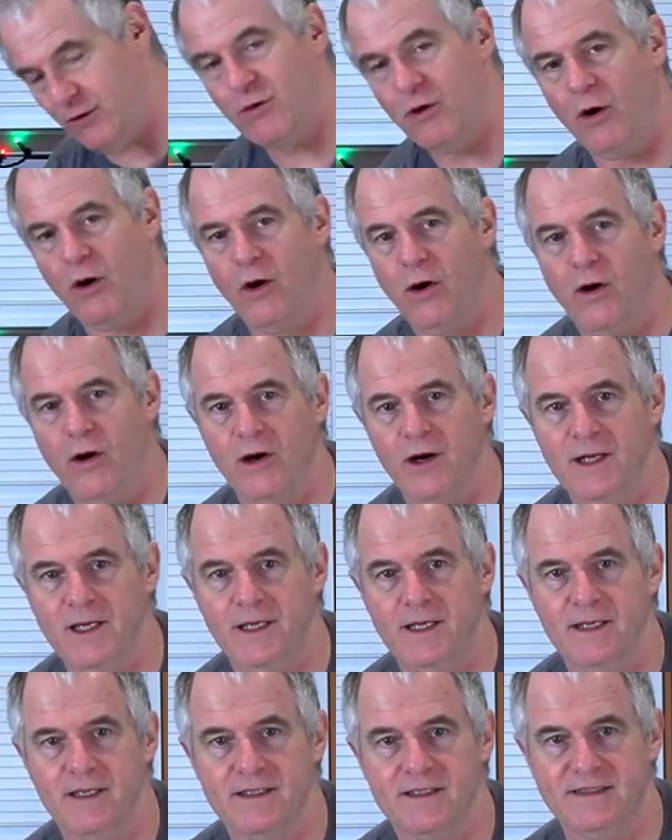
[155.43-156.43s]
you've got
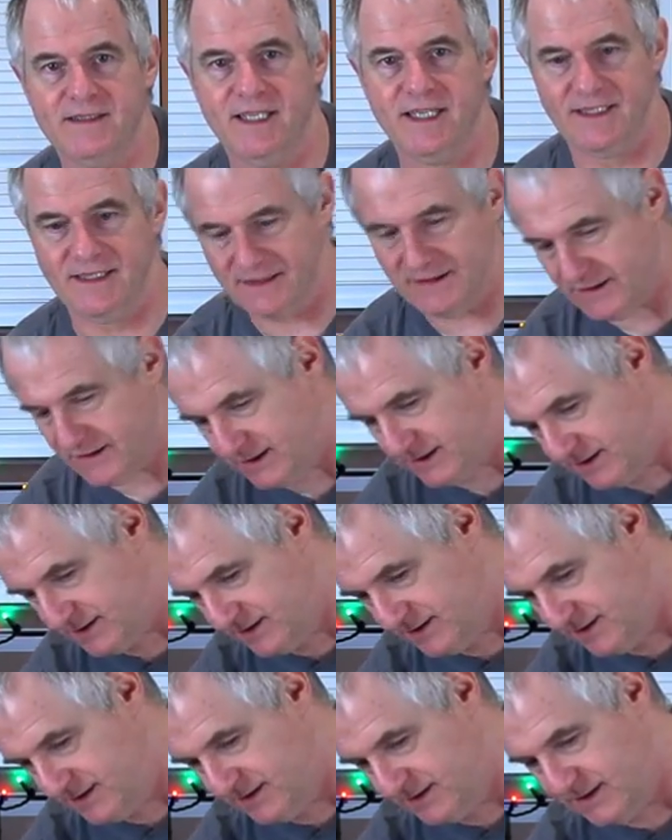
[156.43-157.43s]
high tins,
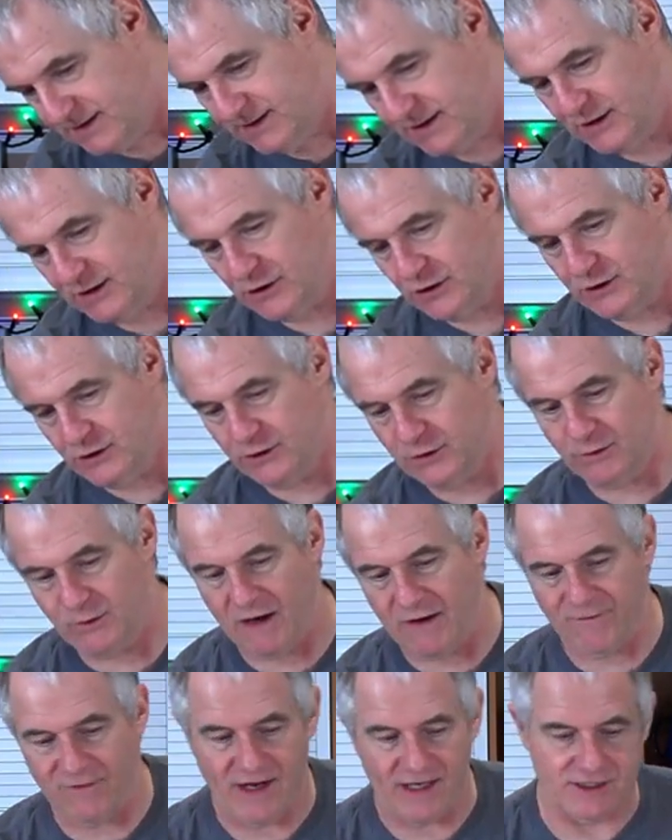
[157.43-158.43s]
you
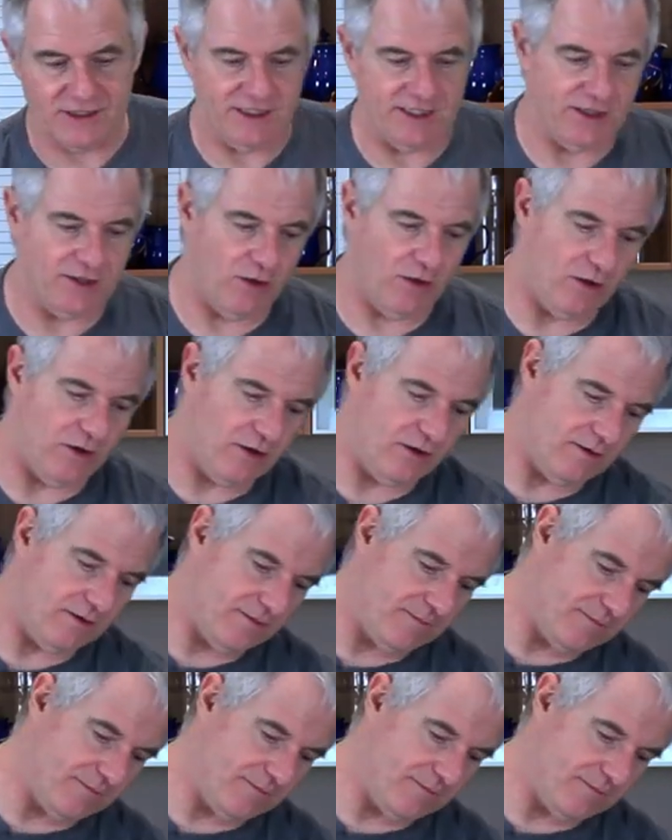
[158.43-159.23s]
have actually got,